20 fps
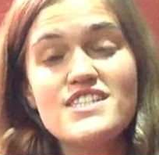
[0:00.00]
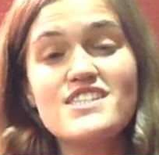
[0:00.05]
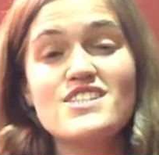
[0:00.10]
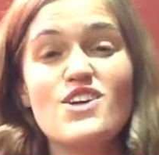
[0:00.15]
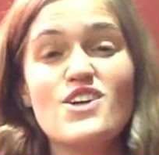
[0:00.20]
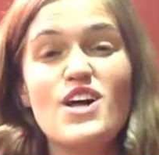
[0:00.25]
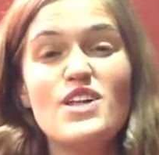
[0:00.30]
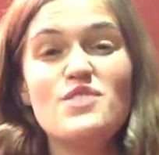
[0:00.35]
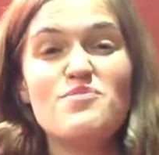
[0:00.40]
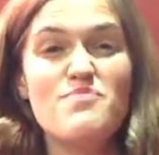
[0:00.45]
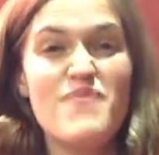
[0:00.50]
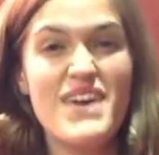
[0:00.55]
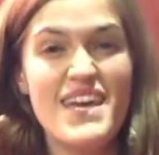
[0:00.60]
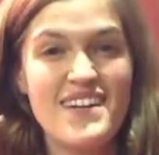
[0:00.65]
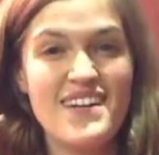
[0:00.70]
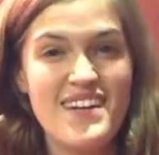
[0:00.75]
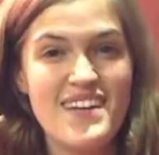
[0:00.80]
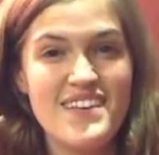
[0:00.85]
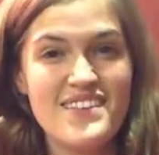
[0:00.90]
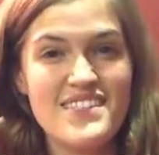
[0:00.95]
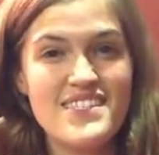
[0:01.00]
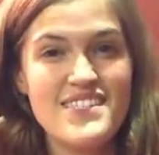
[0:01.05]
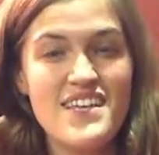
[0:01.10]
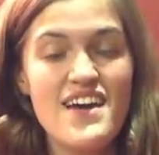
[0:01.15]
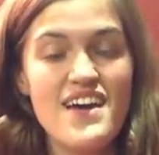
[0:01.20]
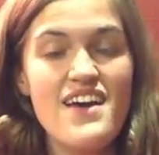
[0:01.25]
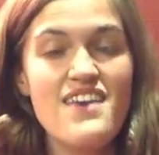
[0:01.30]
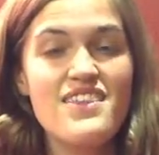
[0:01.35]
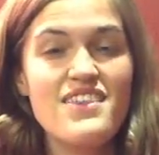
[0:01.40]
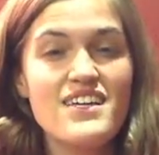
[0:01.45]
is called maintenance.
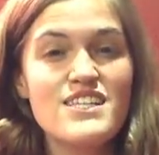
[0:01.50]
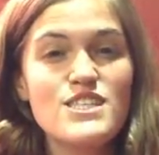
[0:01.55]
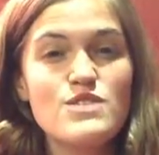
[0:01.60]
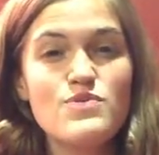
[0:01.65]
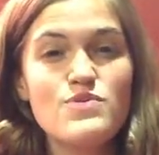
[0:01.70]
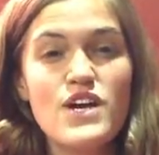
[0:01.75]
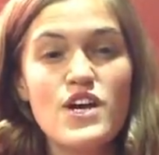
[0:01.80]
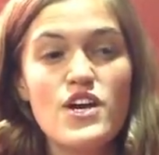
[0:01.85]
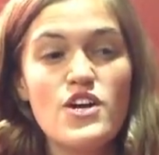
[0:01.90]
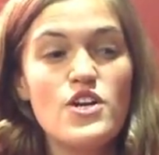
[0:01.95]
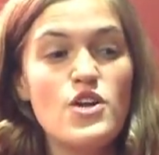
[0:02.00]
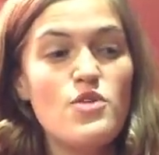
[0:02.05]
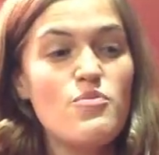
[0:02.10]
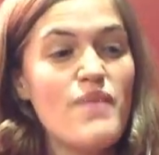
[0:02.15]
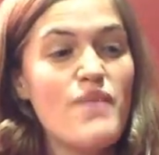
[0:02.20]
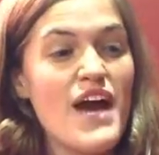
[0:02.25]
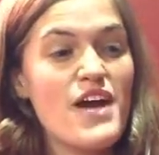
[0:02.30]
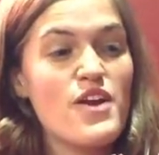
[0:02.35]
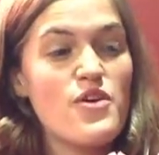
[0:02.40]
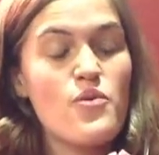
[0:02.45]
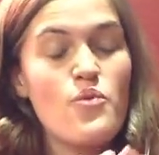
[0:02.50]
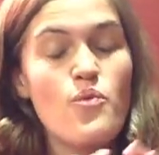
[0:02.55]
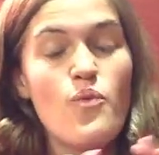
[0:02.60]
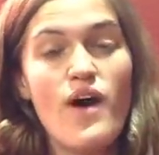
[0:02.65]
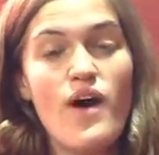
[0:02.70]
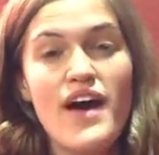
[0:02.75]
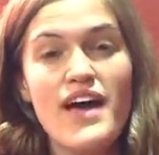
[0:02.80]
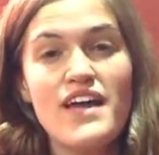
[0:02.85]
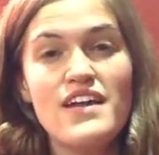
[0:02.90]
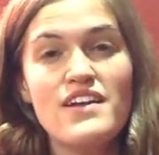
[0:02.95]
That's where no matter
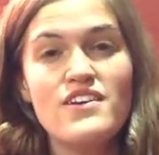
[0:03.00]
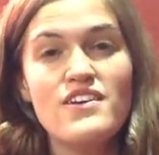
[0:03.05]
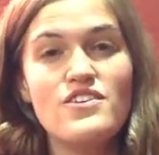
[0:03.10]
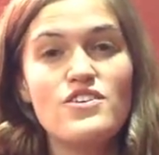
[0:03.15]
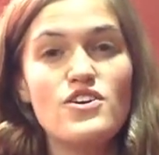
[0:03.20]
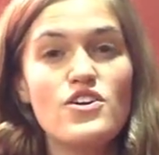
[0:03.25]
what,